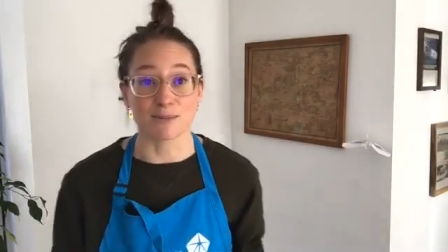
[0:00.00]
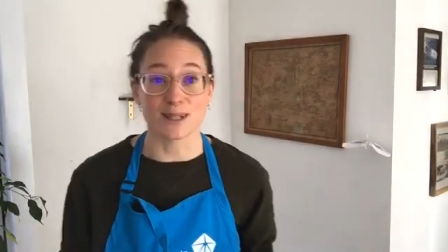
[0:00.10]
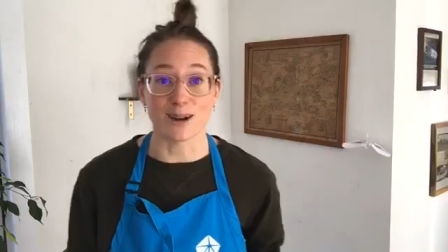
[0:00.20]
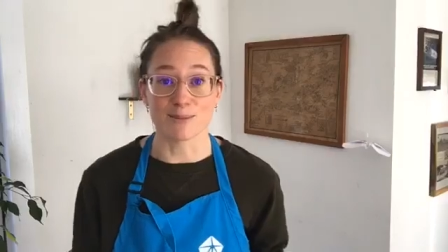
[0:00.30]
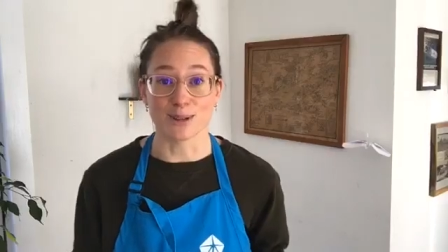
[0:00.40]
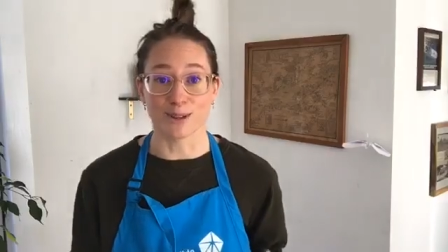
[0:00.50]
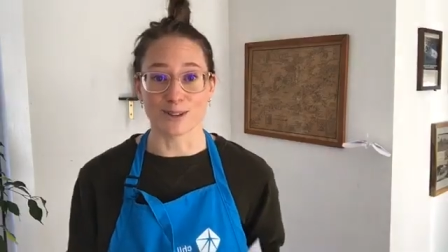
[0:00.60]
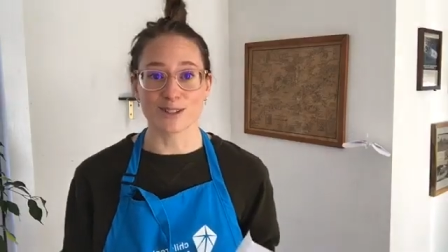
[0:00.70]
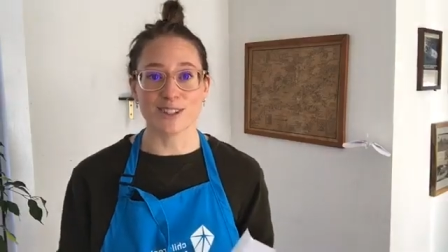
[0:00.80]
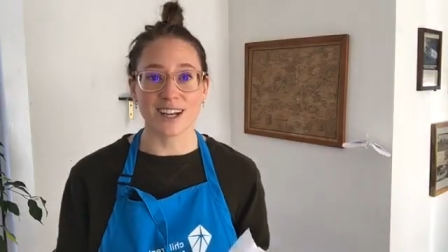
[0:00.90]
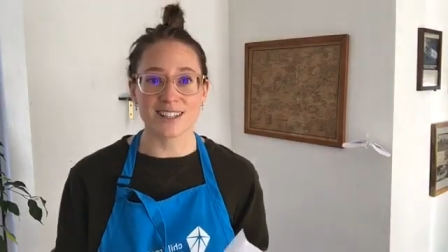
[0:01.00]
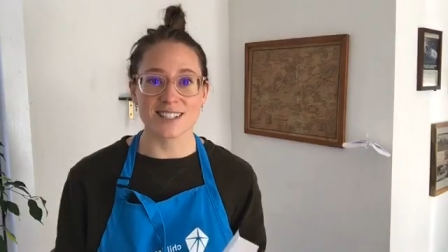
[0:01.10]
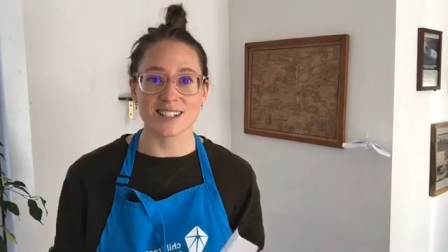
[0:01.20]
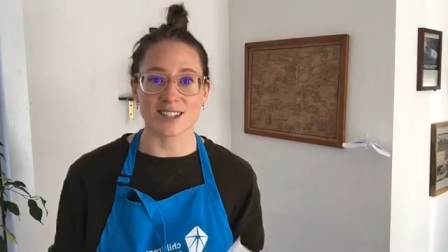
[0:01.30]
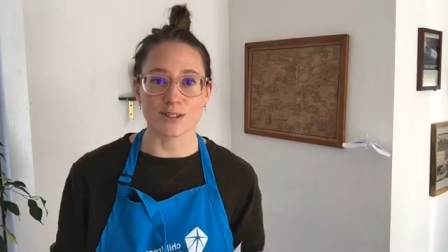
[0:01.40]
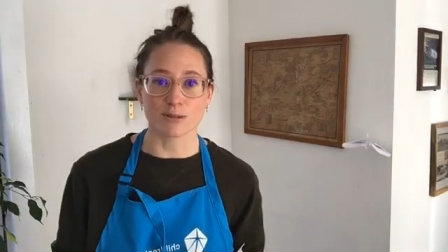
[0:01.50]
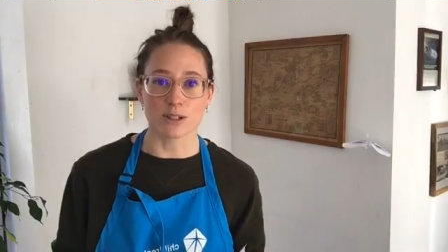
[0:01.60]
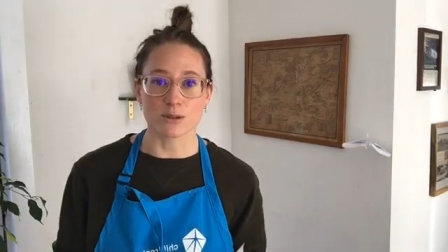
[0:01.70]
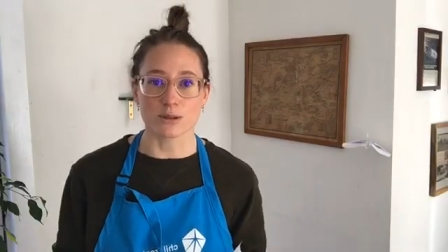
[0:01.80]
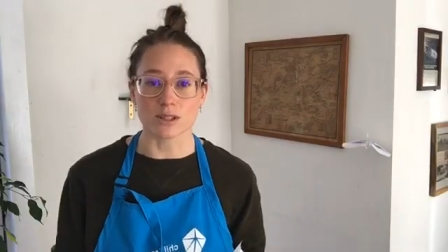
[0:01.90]
down below. There's tons and tons of
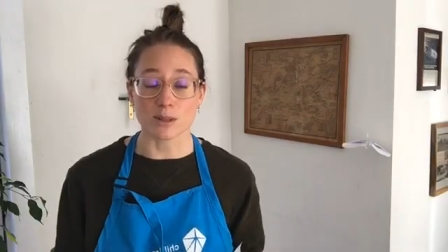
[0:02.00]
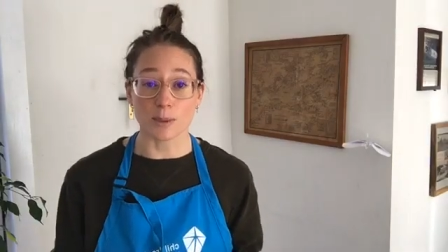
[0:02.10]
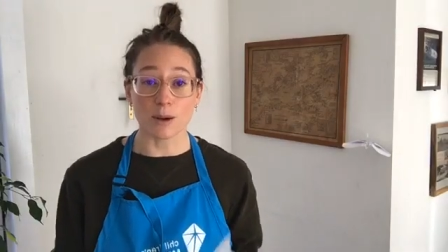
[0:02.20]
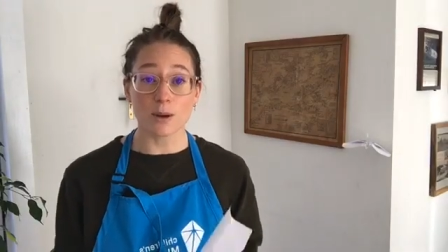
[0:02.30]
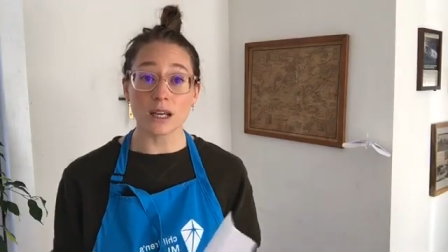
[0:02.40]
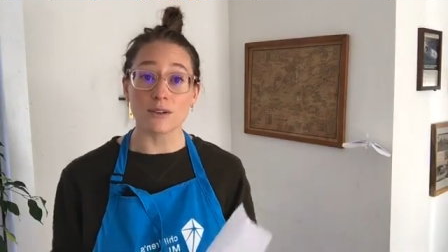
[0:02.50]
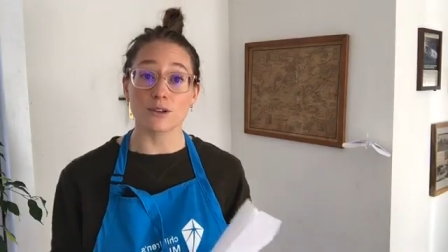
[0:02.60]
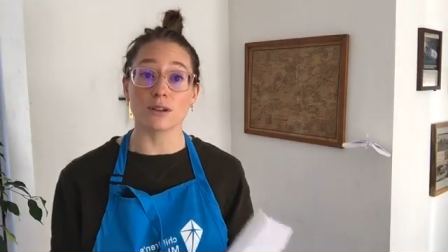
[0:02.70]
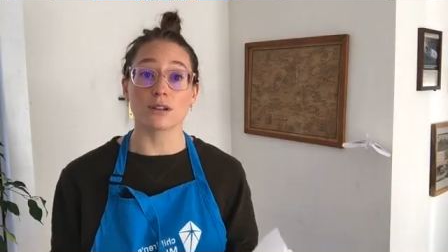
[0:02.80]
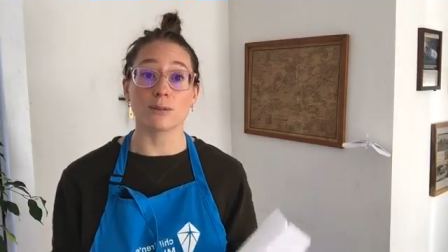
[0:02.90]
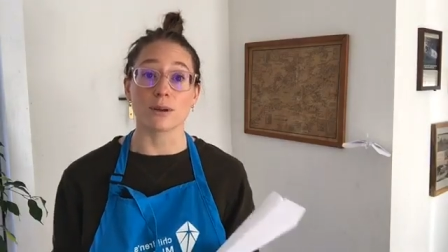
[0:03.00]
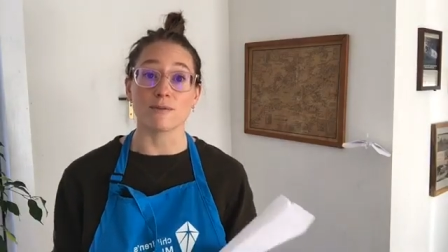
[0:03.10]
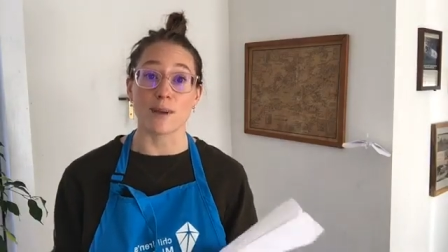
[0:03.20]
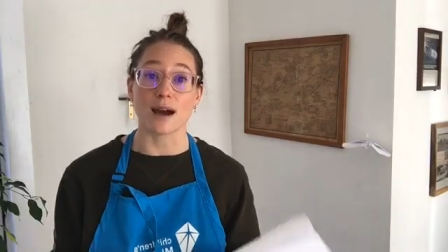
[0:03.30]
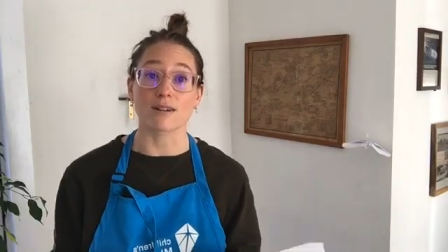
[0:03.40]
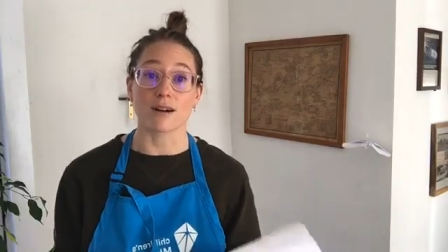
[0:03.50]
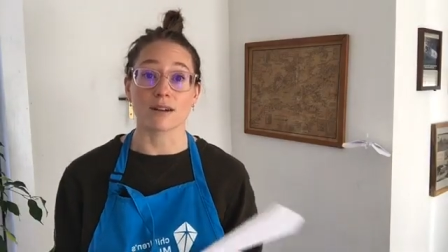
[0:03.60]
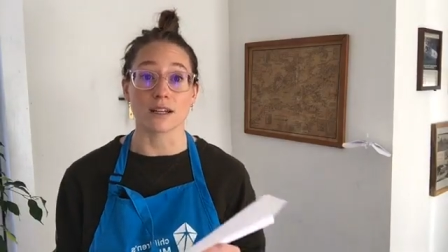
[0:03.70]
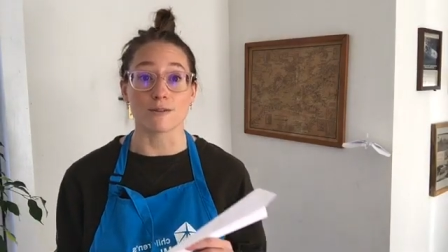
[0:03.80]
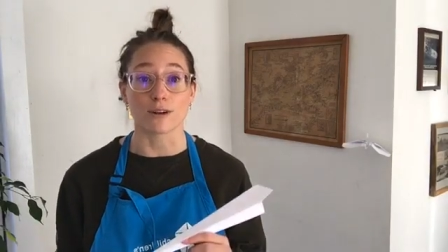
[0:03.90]
resources, but I want to give you a little bit of
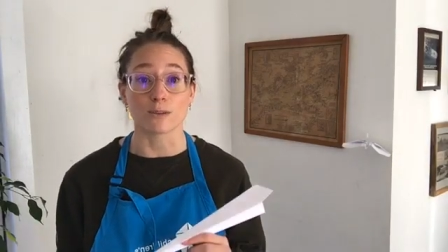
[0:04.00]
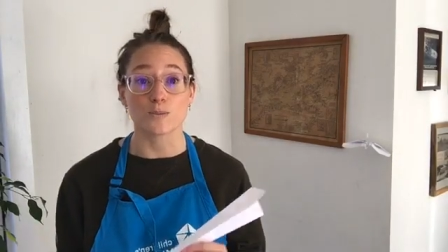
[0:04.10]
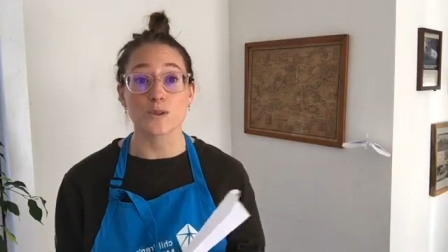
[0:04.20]
background info.